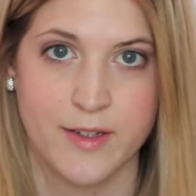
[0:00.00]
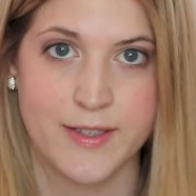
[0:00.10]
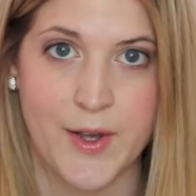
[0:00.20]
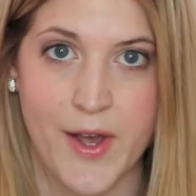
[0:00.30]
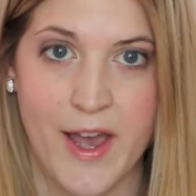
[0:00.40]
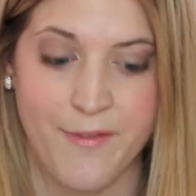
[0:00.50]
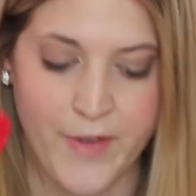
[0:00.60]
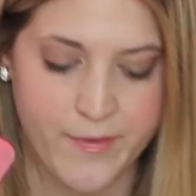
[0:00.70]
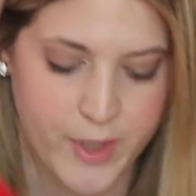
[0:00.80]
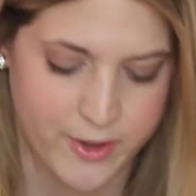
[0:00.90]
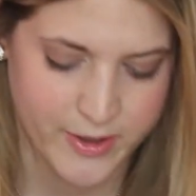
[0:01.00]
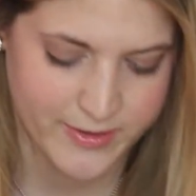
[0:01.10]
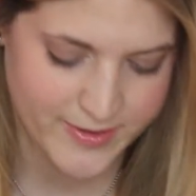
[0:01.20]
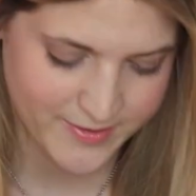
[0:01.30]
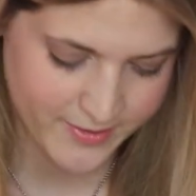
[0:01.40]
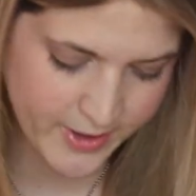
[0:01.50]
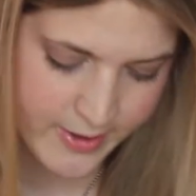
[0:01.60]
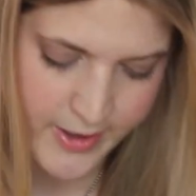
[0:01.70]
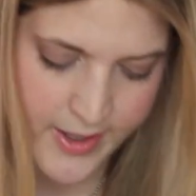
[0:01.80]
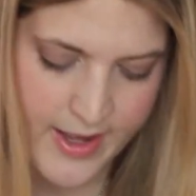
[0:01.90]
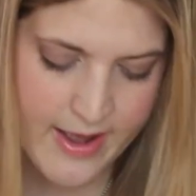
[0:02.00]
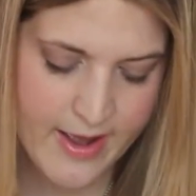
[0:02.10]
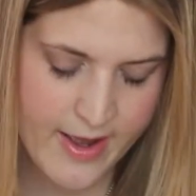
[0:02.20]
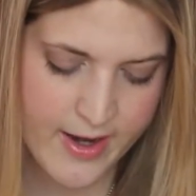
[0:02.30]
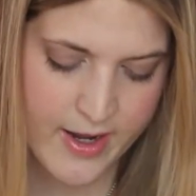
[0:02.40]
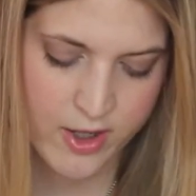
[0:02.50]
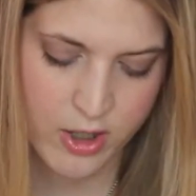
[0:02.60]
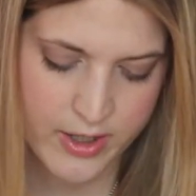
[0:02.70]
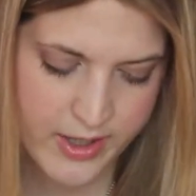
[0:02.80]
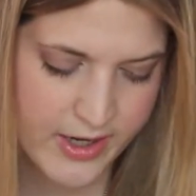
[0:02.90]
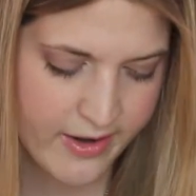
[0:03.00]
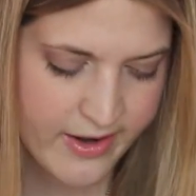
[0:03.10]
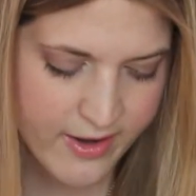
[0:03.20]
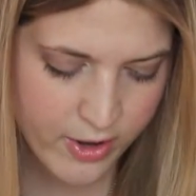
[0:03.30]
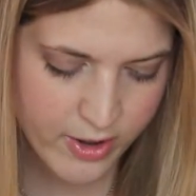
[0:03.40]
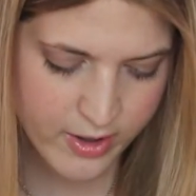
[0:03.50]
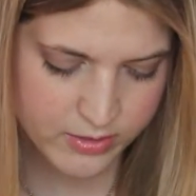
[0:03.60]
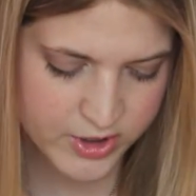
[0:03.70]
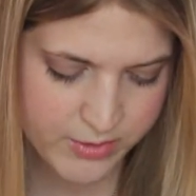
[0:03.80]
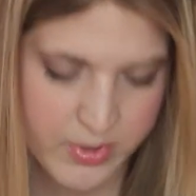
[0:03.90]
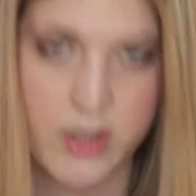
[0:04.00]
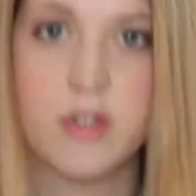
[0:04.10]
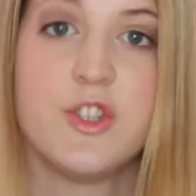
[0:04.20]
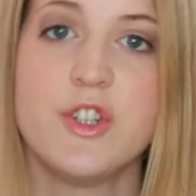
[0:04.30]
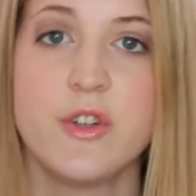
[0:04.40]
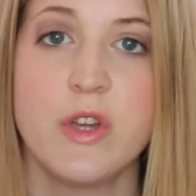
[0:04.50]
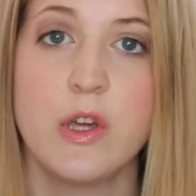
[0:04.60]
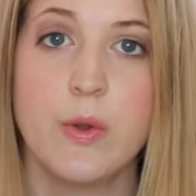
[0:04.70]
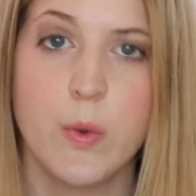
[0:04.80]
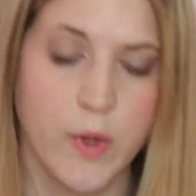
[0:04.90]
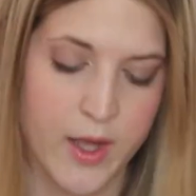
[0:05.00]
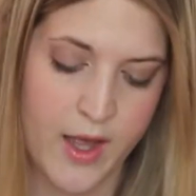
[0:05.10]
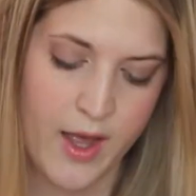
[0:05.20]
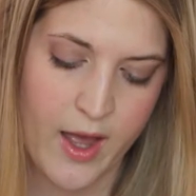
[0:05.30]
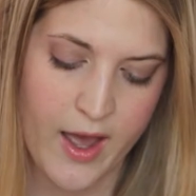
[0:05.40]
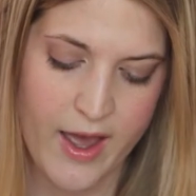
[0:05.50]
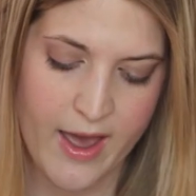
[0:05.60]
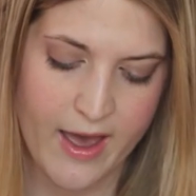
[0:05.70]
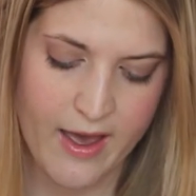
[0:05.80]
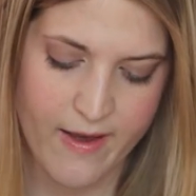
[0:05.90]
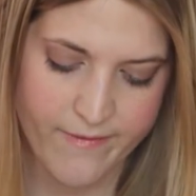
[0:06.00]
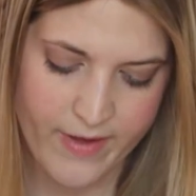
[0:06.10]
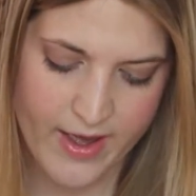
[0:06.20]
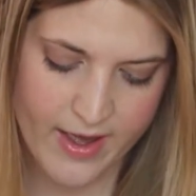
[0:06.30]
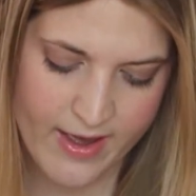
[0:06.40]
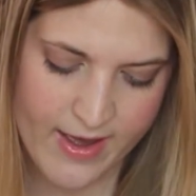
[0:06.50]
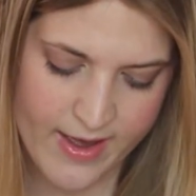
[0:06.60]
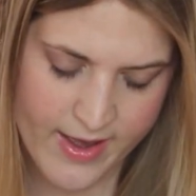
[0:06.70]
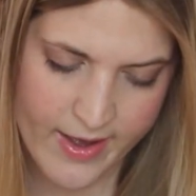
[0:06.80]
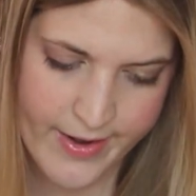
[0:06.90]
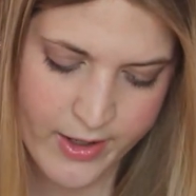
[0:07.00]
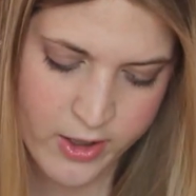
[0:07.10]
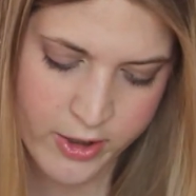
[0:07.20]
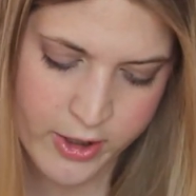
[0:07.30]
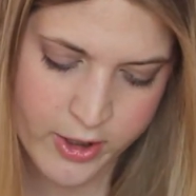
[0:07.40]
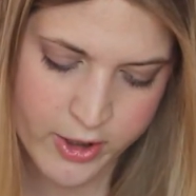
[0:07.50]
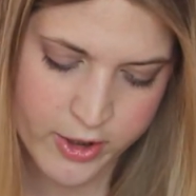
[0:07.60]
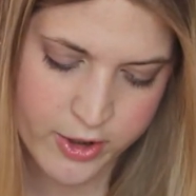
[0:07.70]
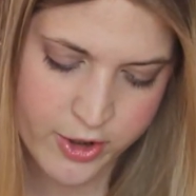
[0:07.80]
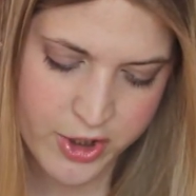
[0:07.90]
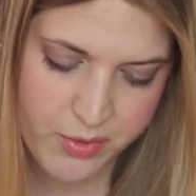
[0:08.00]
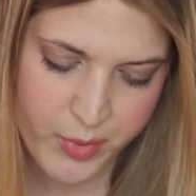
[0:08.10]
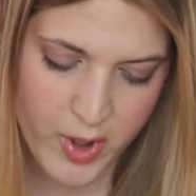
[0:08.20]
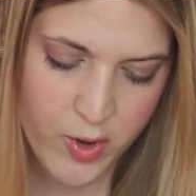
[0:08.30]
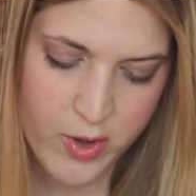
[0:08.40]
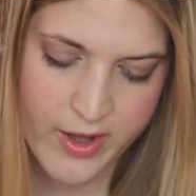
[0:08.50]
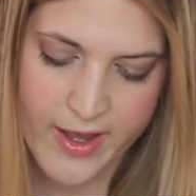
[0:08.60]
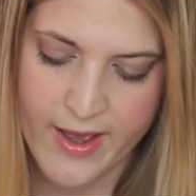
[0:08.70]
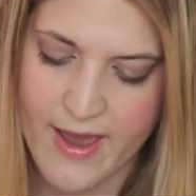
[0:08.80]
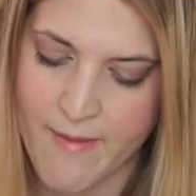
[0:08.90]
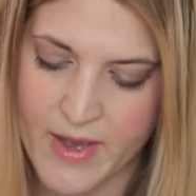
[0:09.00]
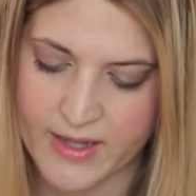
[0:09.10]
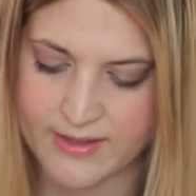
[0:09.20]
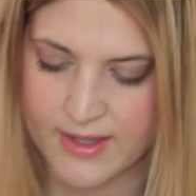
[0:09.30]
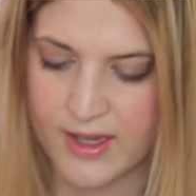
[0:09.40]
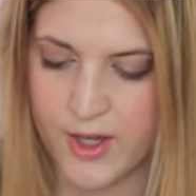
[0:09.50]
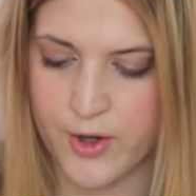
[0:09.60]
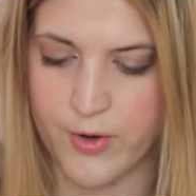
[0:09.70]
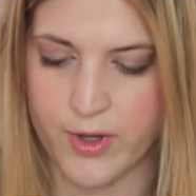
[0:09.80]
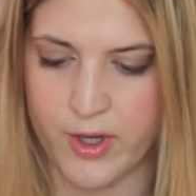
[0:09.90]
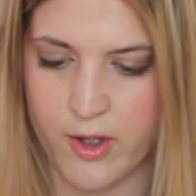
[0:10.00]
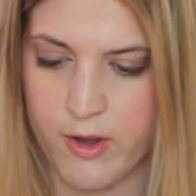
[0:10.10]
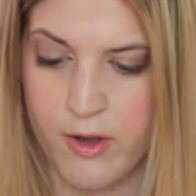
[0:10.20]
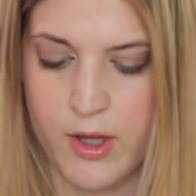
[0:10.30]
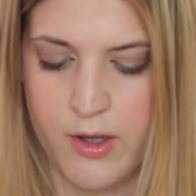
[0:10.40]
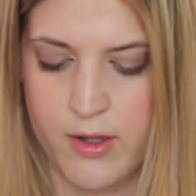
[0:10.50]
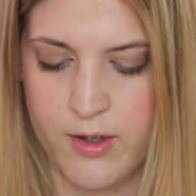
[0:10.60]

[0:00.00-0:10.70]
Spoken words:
So I have $5. And I got an ID card, which I'm not going to show you. I have a Chipotle Mexican Grill